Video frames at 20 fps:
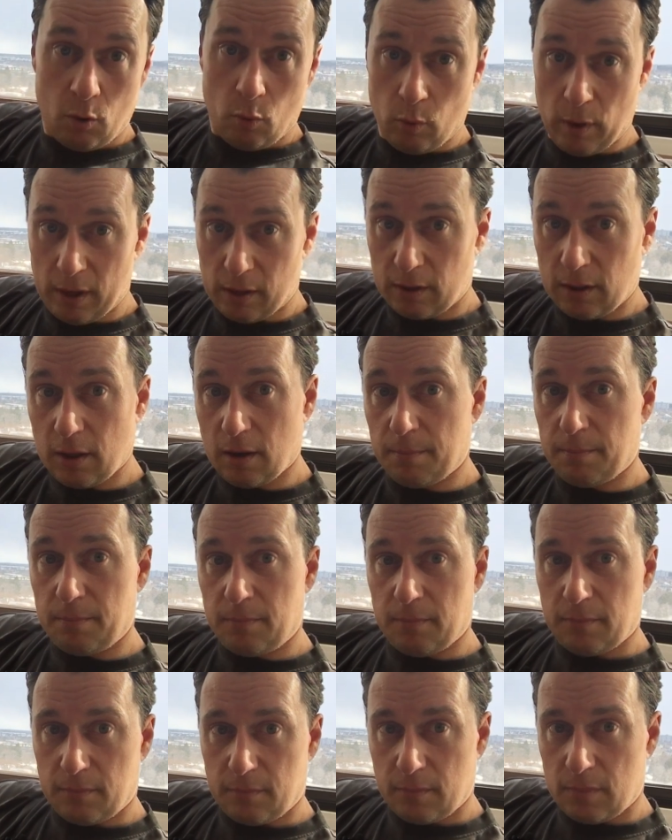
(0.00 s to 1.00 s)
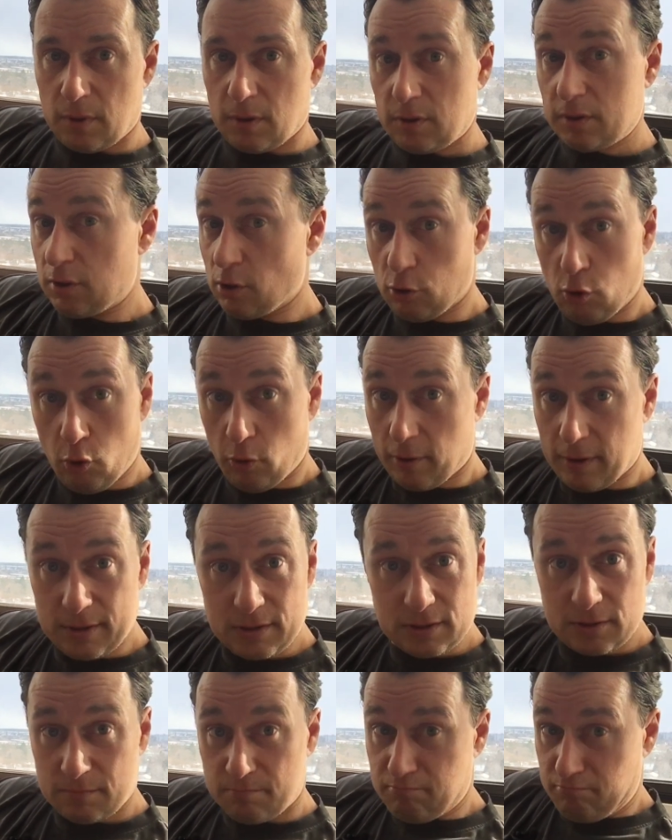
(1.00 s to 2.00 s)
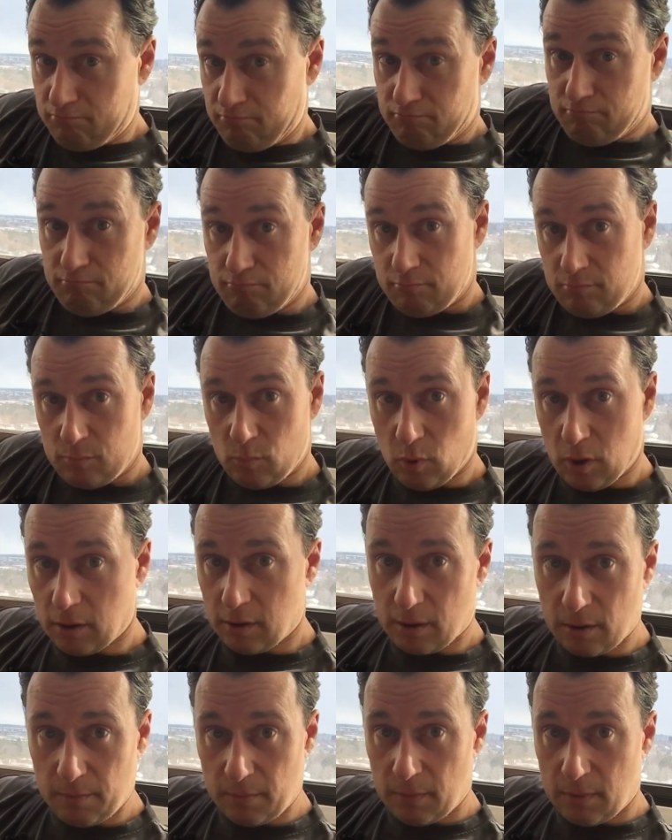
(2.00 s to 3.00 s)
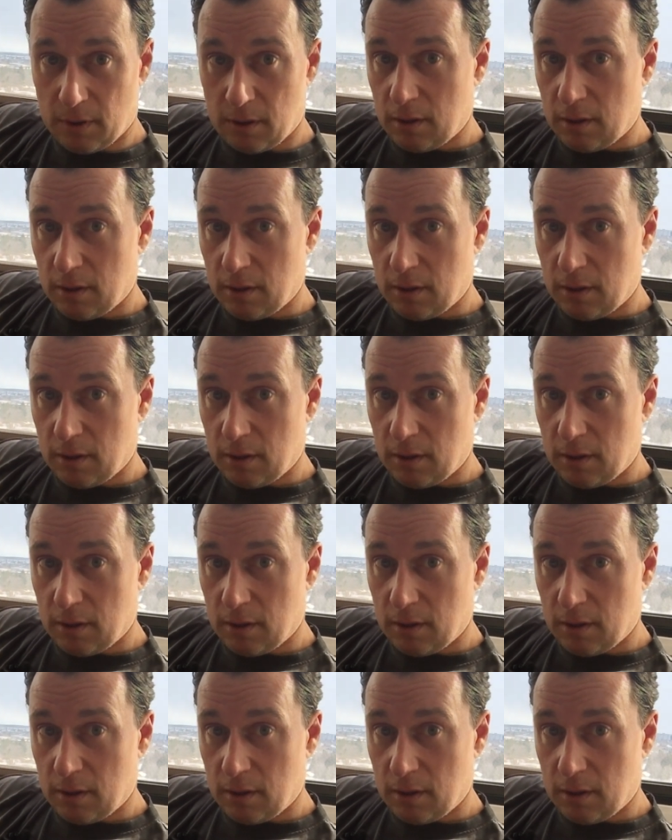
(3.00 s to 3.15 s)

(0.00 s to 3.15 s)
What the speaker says: Welcome, Dolores. Welcome.